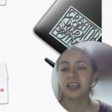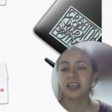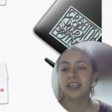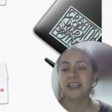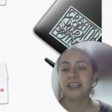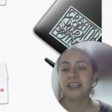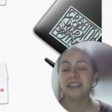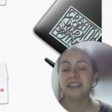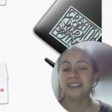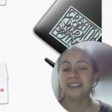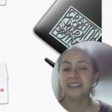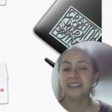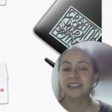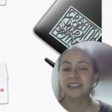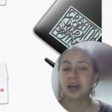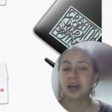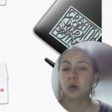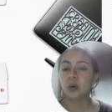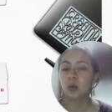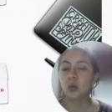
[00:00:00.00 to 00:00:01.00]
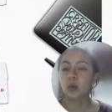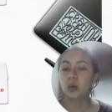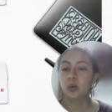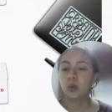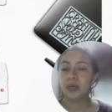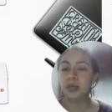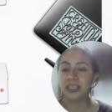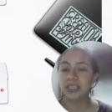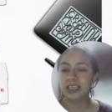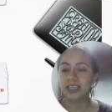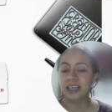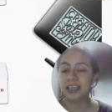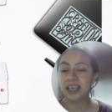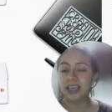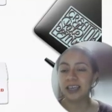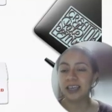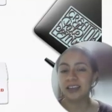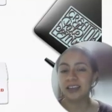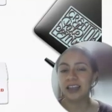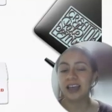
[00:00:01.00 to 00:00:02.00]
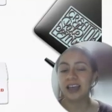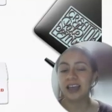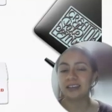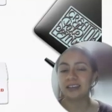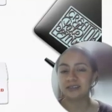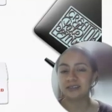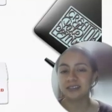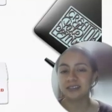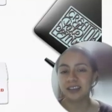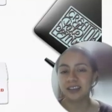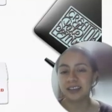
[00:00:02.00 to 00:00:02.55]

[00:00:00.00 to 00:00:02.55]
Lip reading: This is how we can act